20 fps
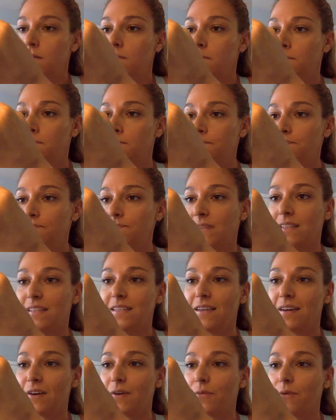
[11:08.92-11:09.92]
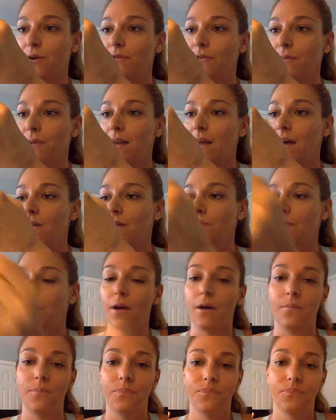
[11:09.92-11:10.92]
It's not going to work for me now. There we
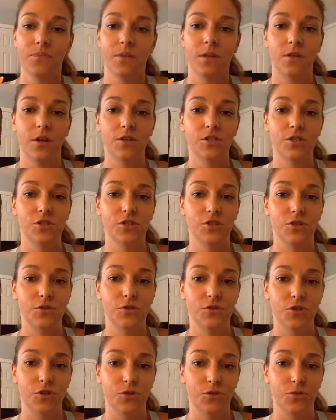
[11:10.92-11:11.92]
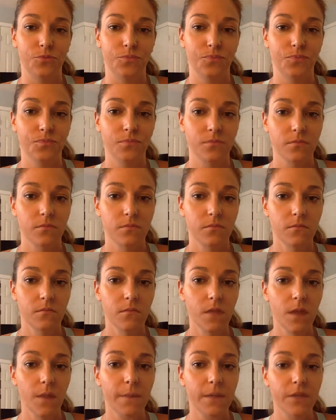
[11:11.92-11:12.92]
go. Launches you to
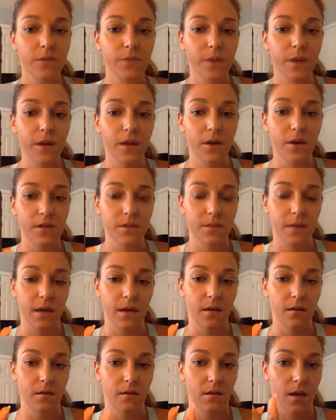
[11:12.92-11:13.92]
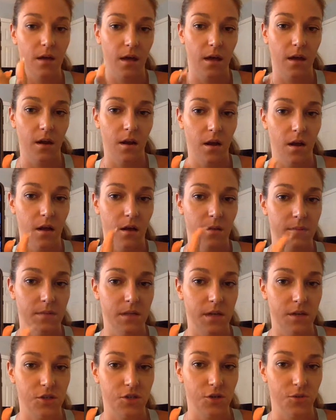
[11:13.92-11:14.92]
Beachbody On Demand and
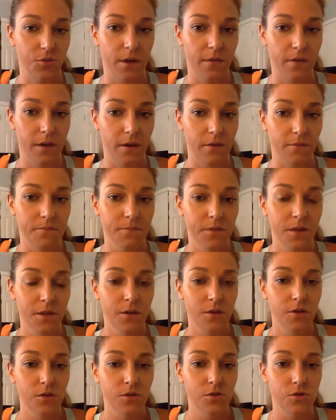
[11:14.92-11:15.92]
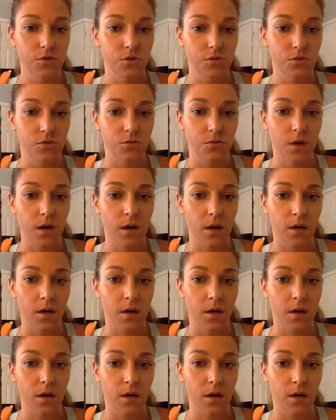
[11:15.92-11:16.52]
takes you right there to